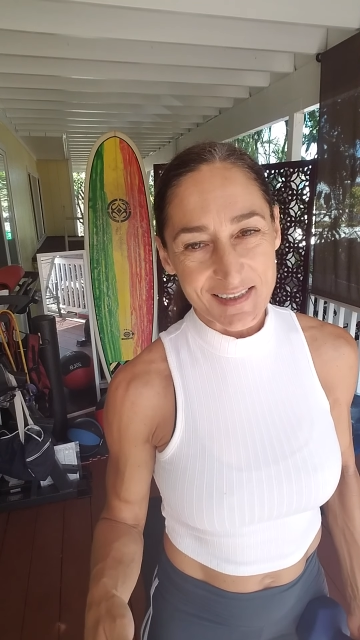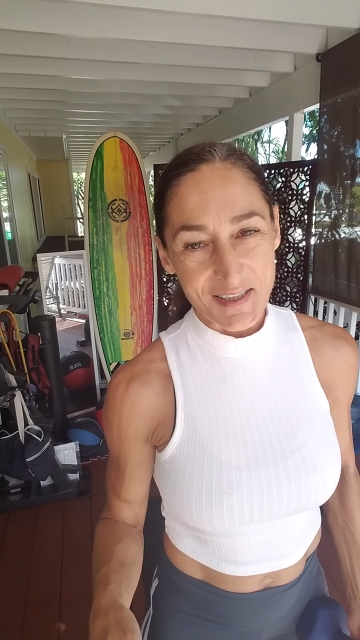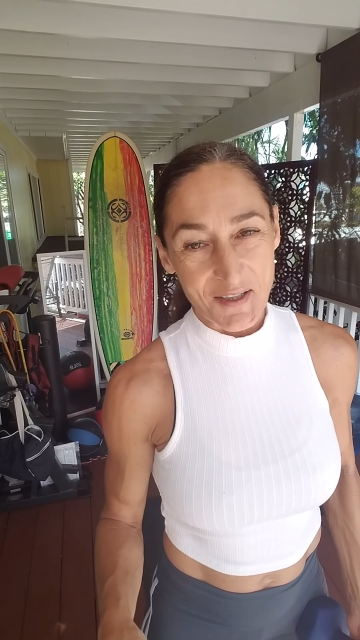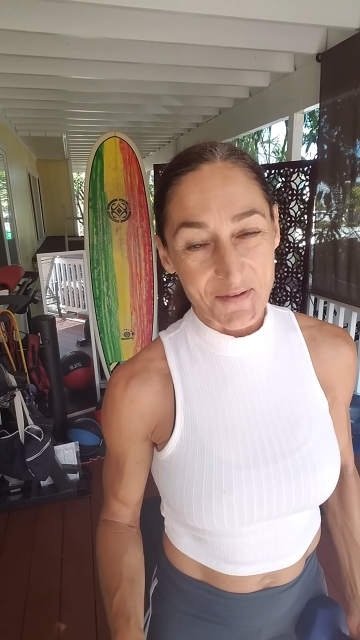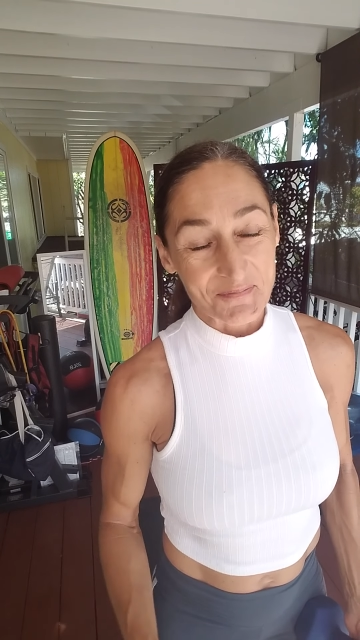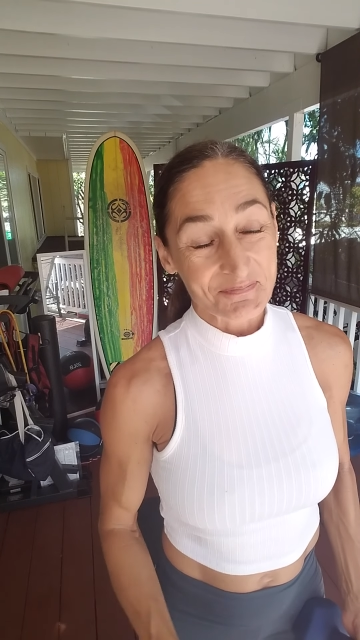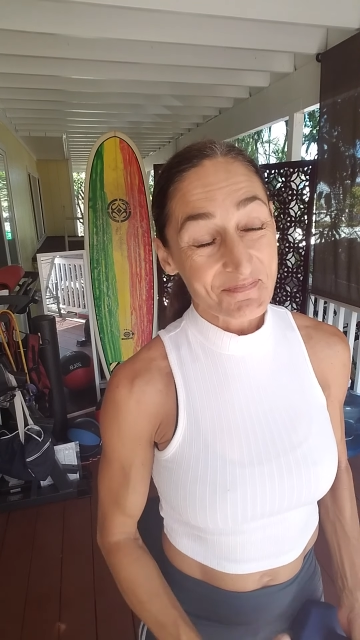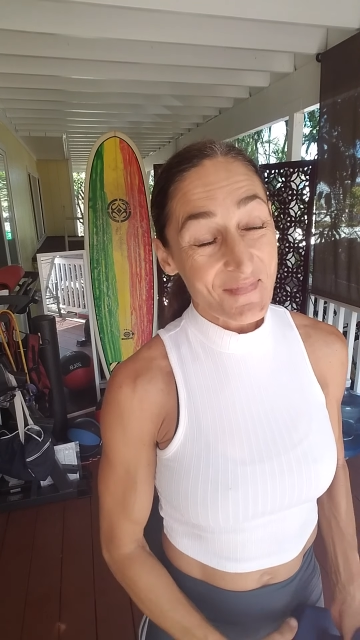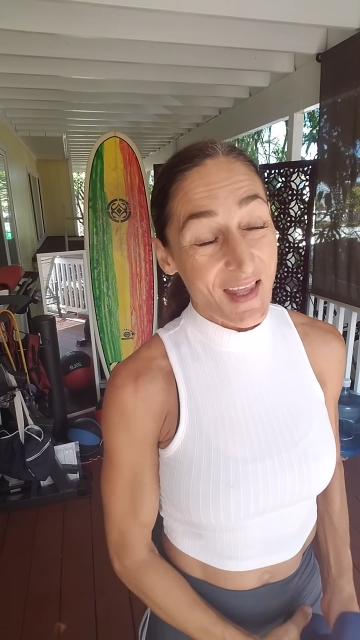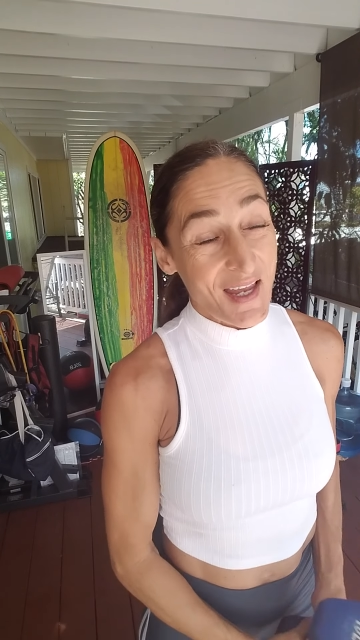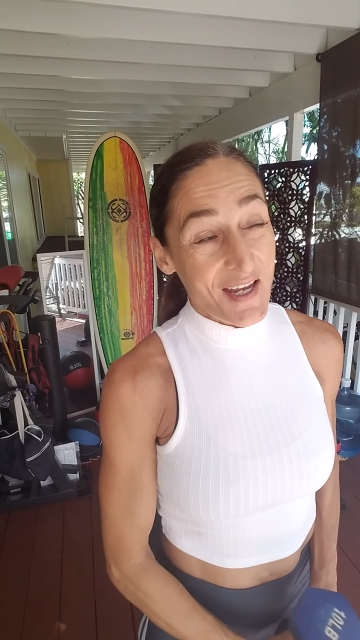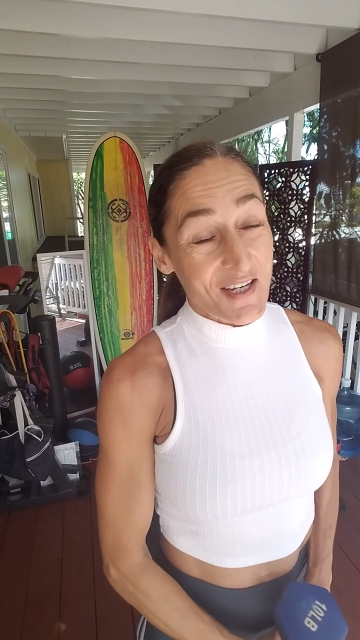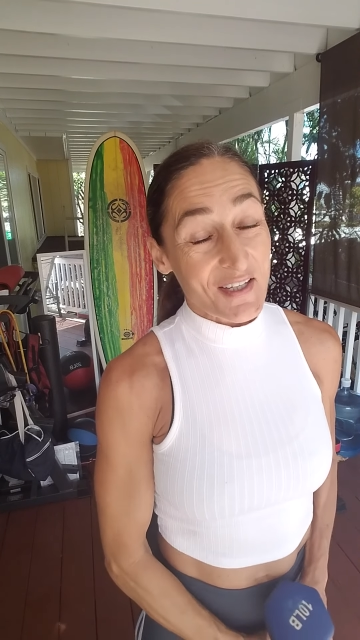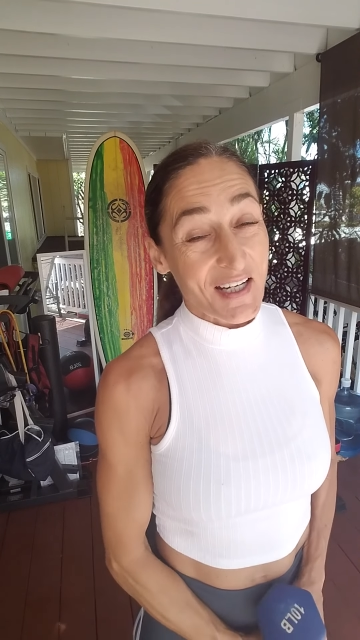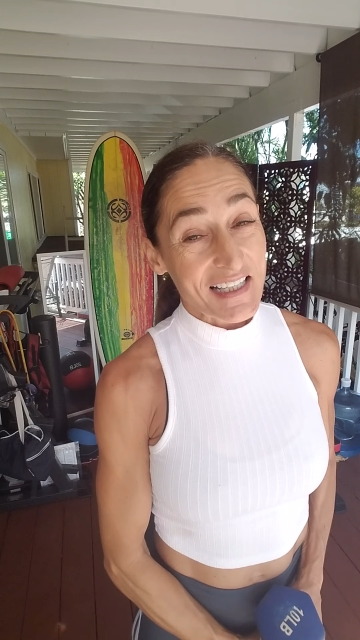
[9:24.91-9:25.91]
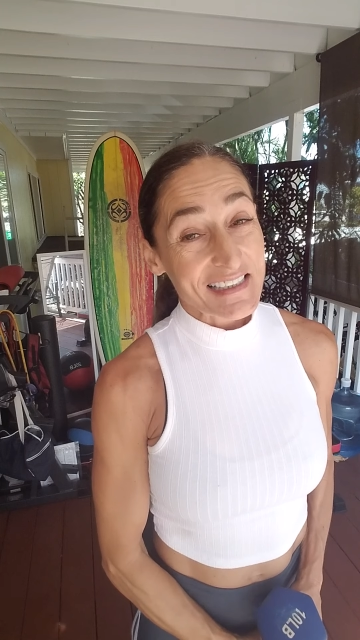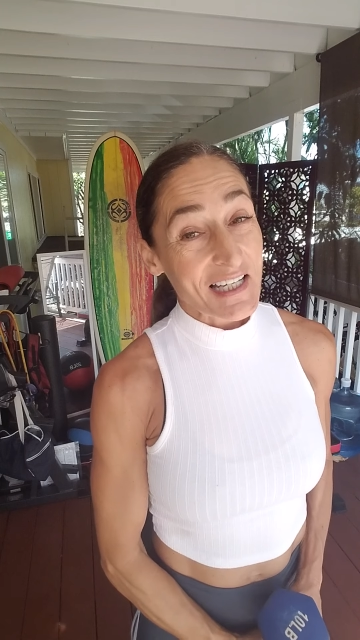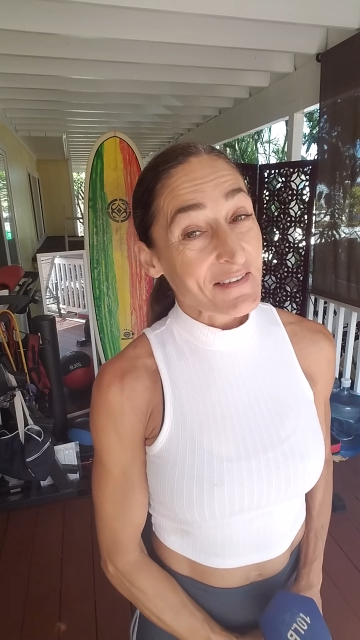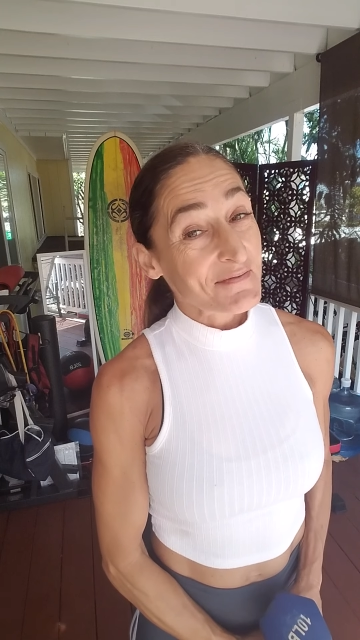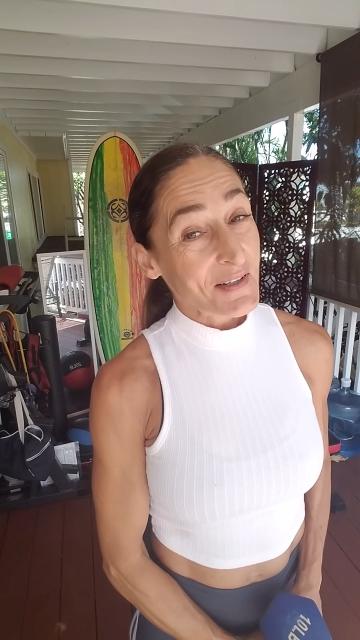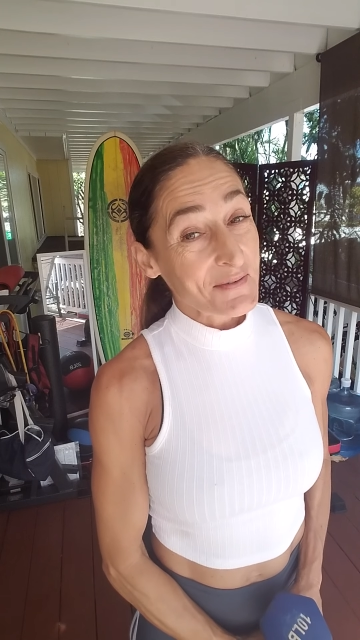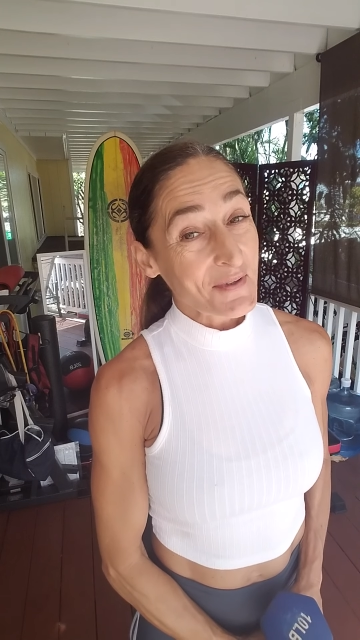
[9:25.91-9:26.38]
So, you guys
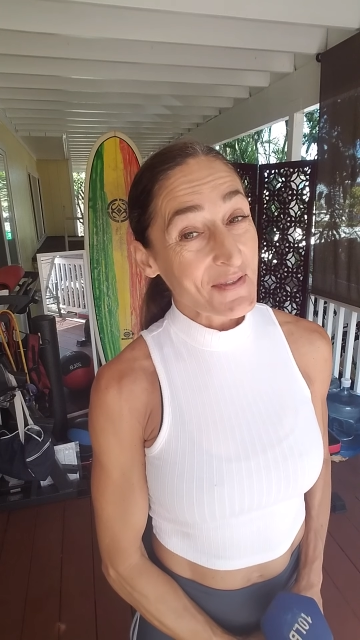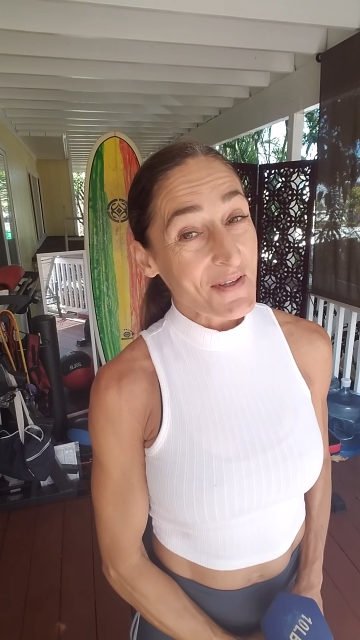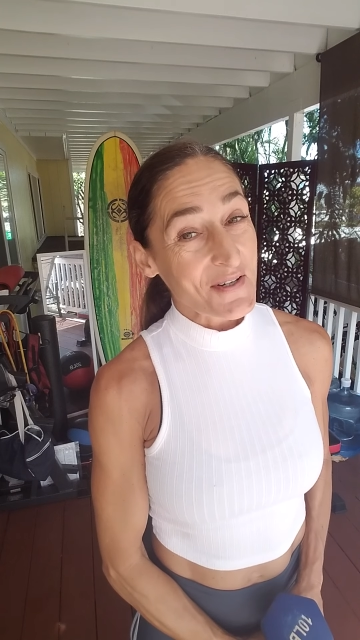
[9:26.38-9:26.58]
have fun with